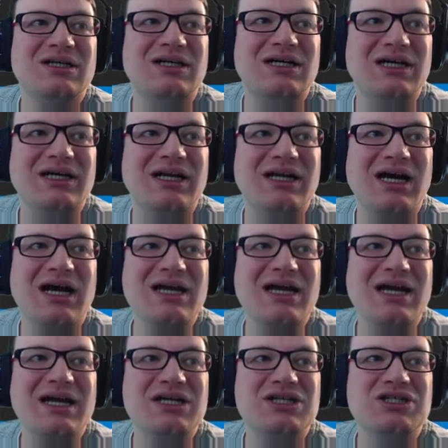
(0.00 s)
and I
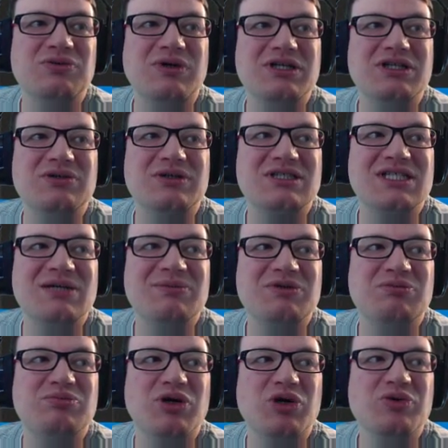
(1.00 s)
actually want to
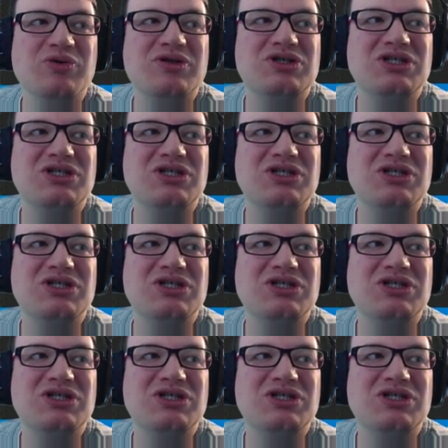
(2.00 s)
accept both